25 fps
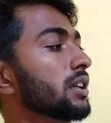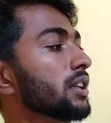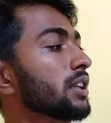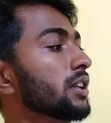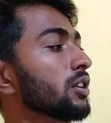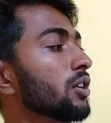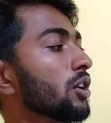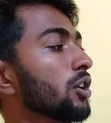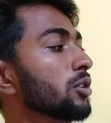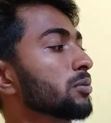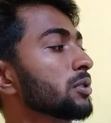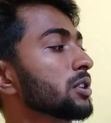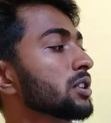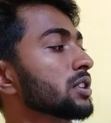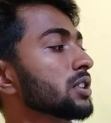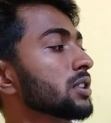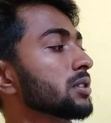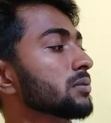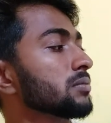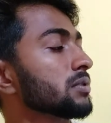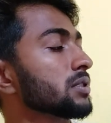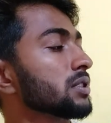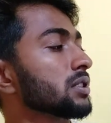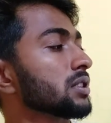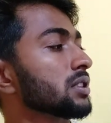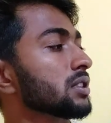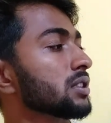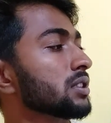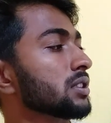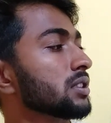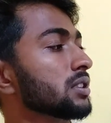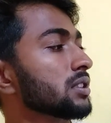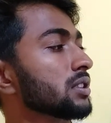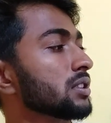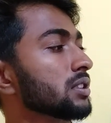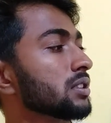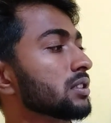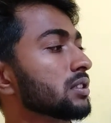in normal terms,
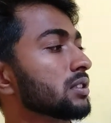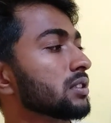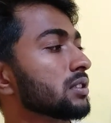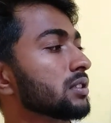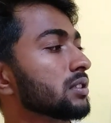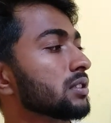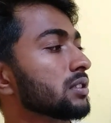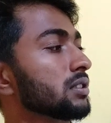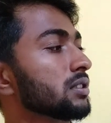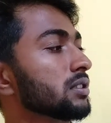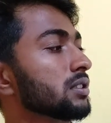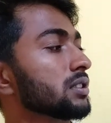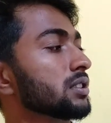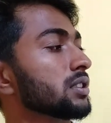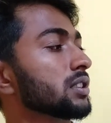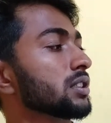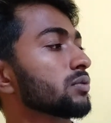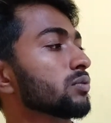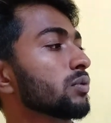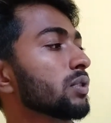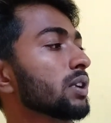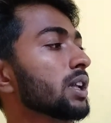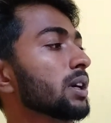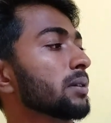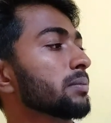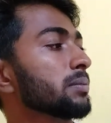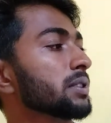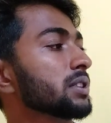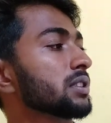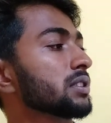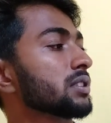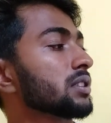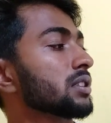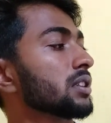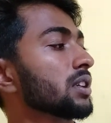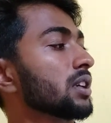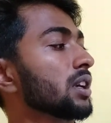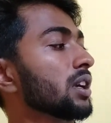this is what
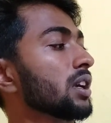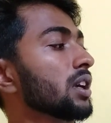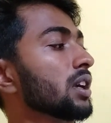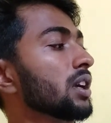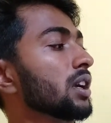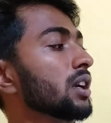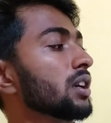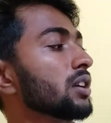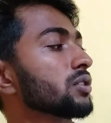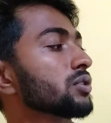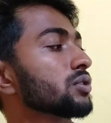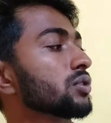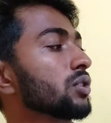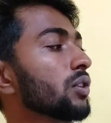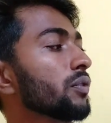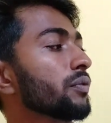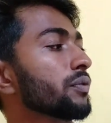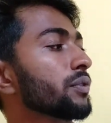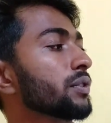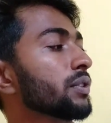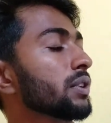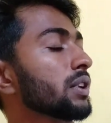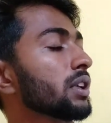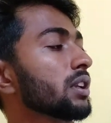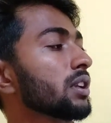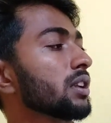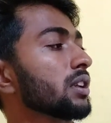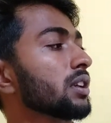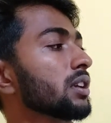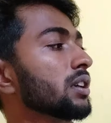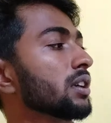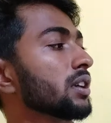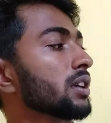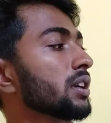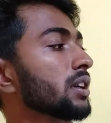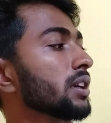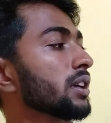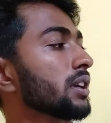happens. Software
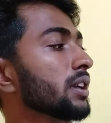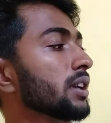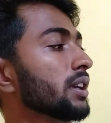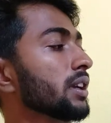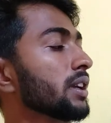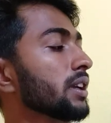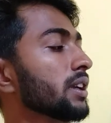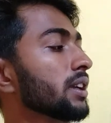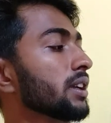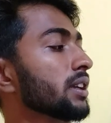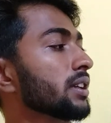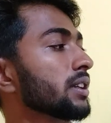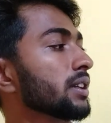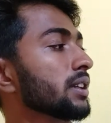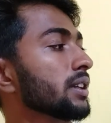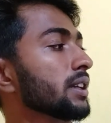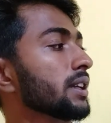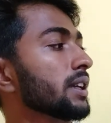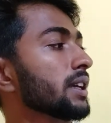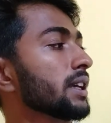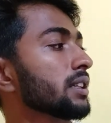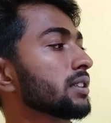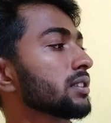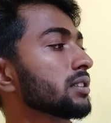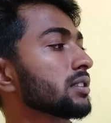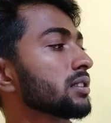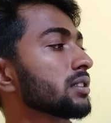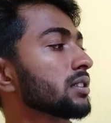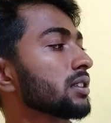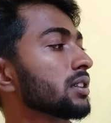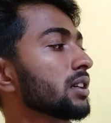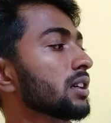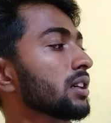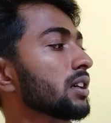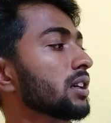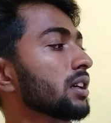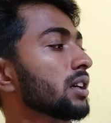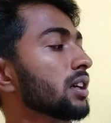gets
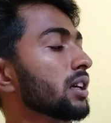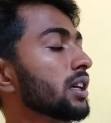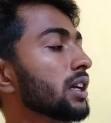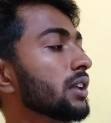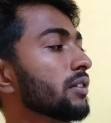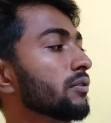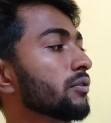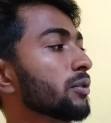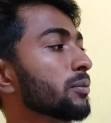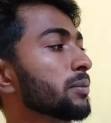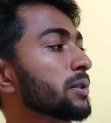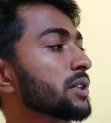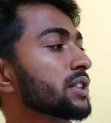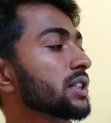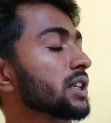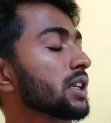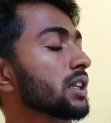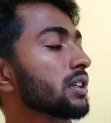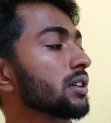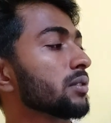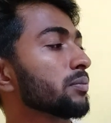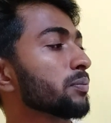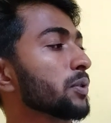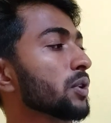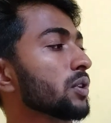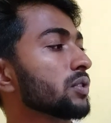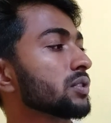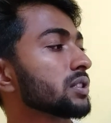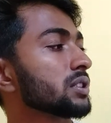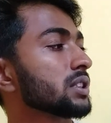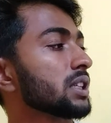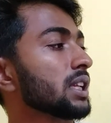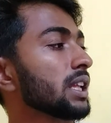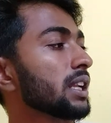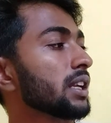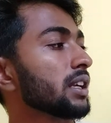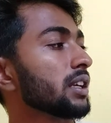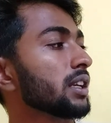information
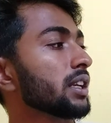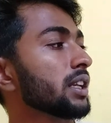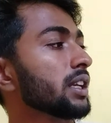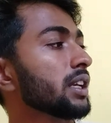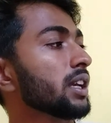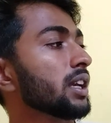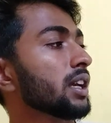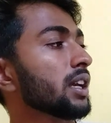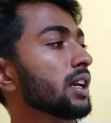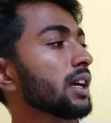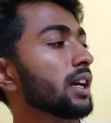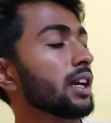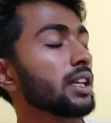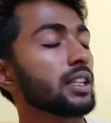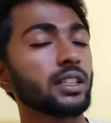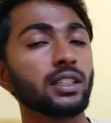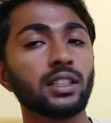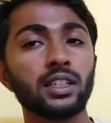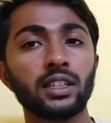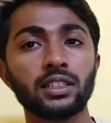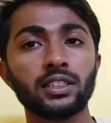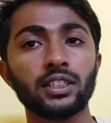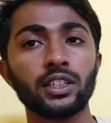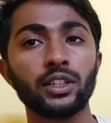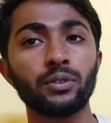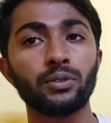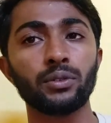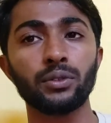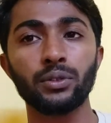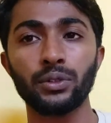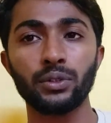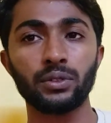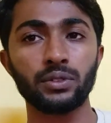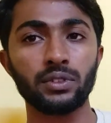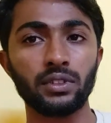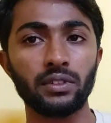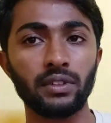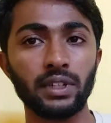processed directly and it executes to
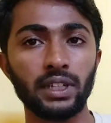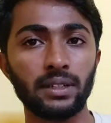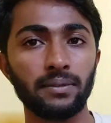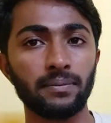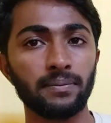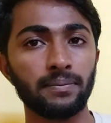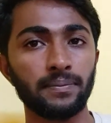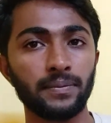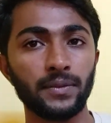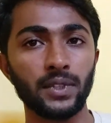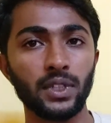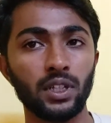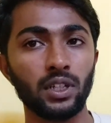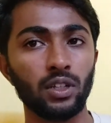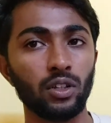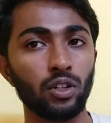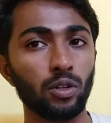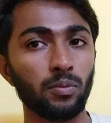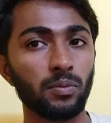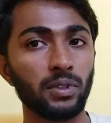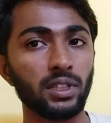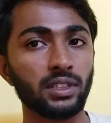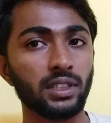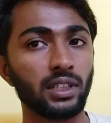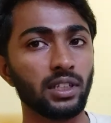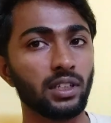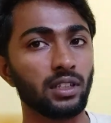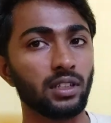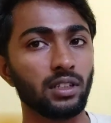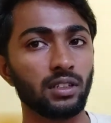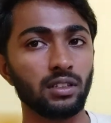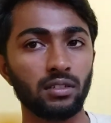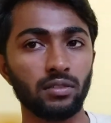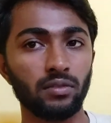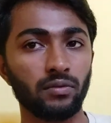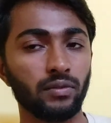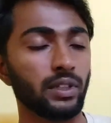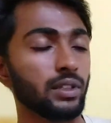your screen. A normal
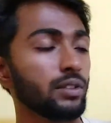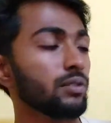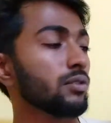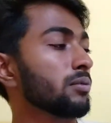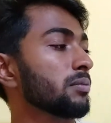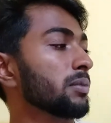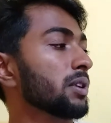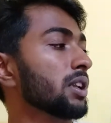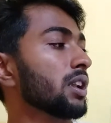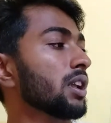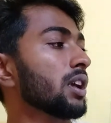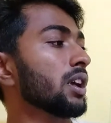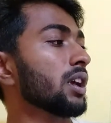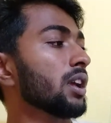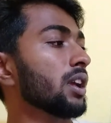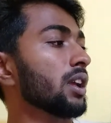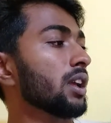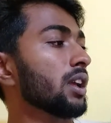thing, quite normal.